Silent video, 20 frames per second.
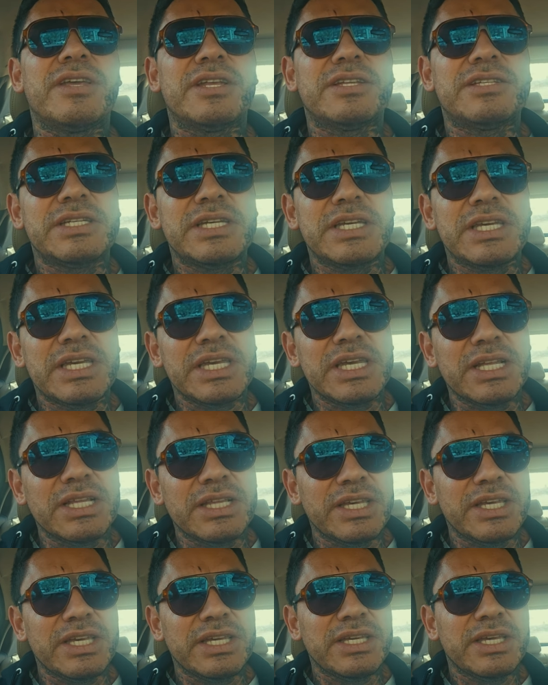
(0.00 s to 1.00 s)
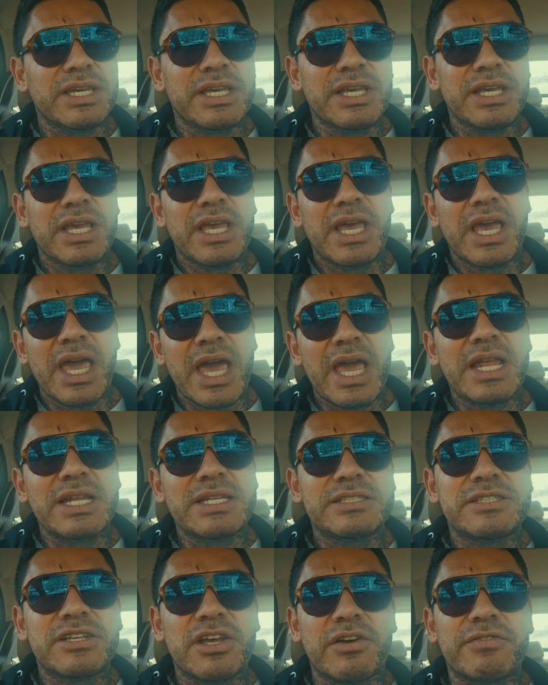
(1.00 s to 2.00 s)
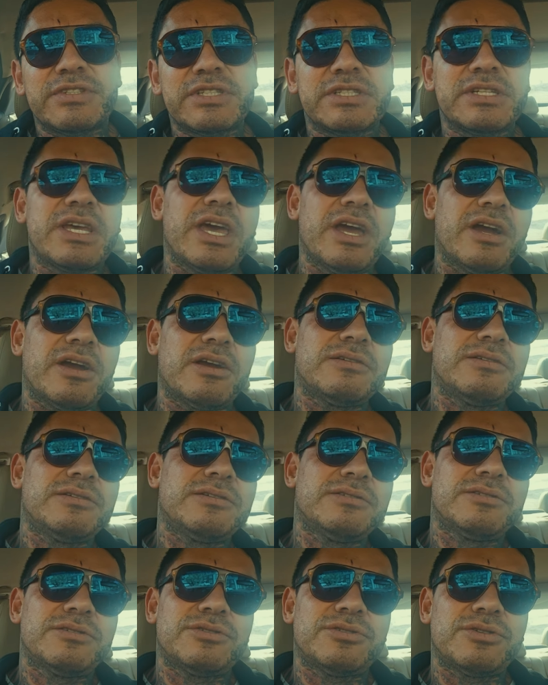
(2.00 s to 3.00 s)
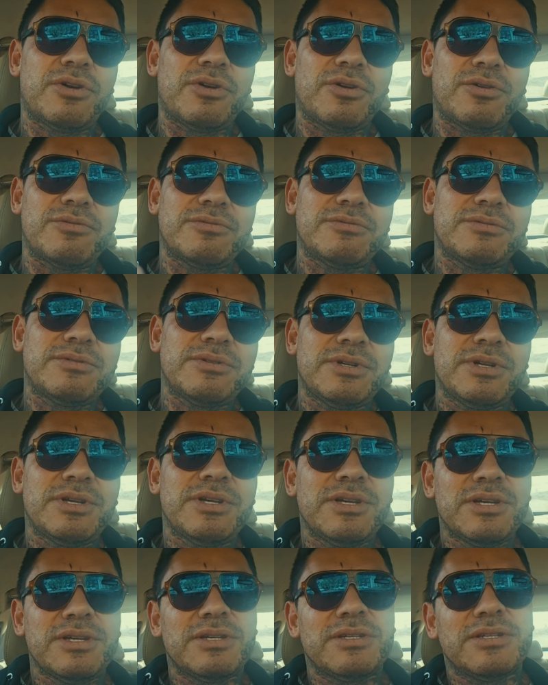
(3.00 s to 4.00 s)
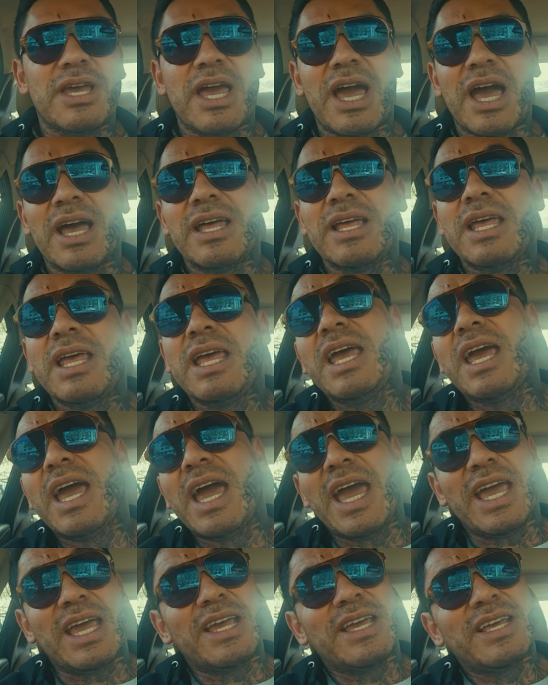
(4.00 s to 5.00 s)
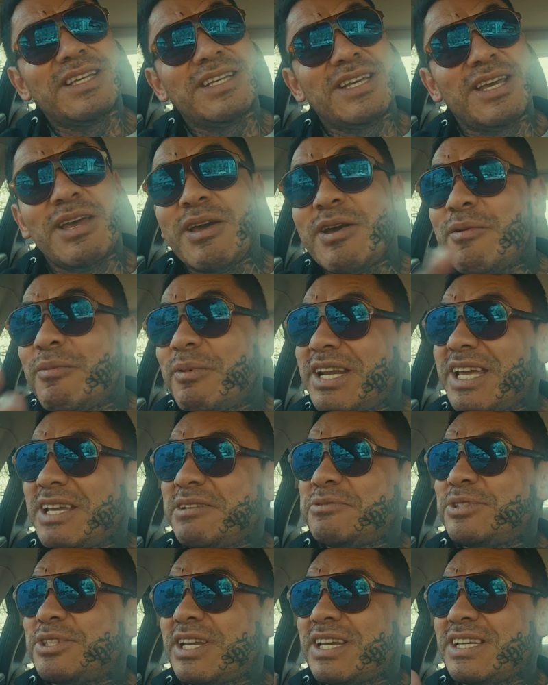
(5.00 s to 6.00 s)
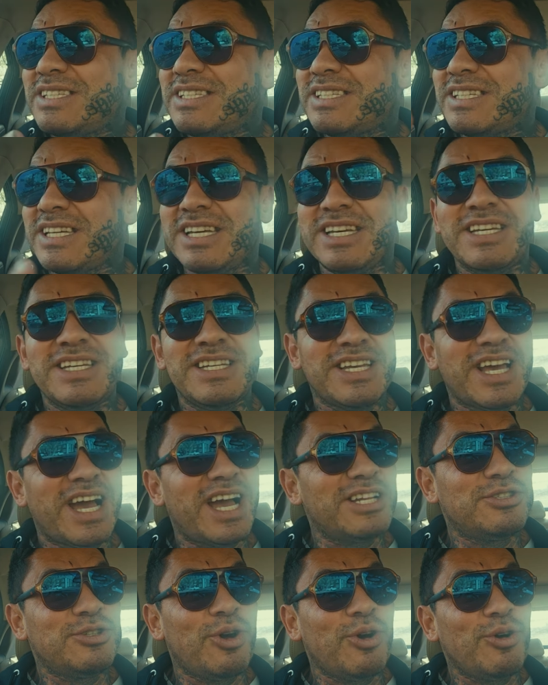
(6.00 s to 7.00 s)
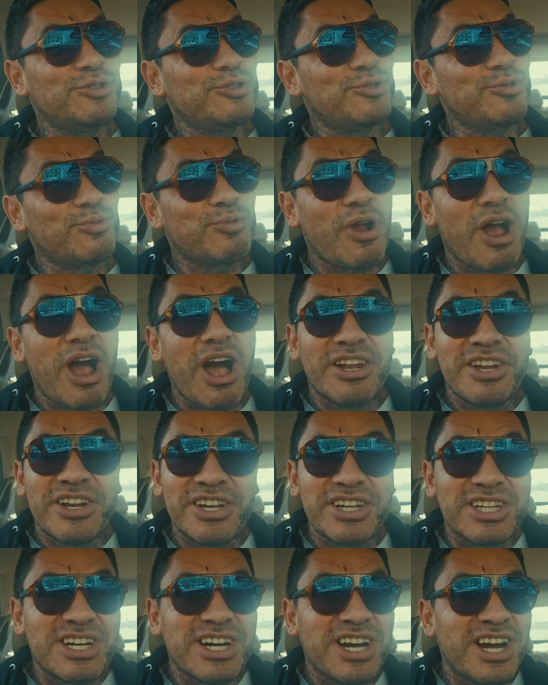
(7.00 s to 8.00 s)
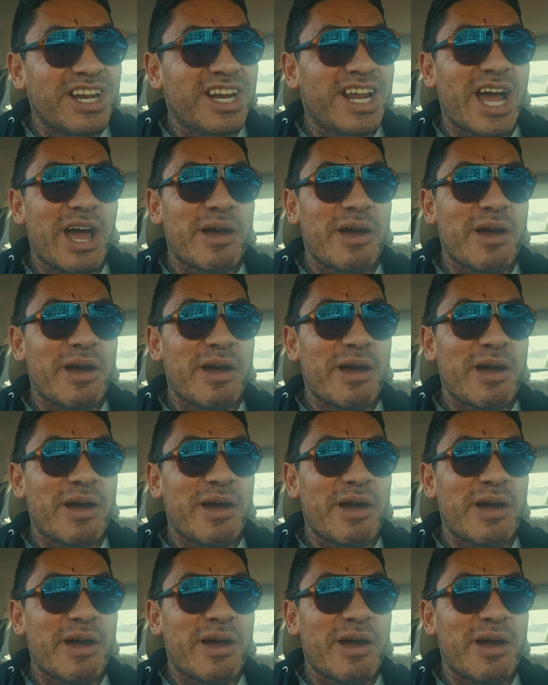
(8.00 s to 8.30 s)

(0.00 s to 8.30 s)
It's healing and self-care. So, yeah. Hey, my name's JC. I told you, raw and uncut.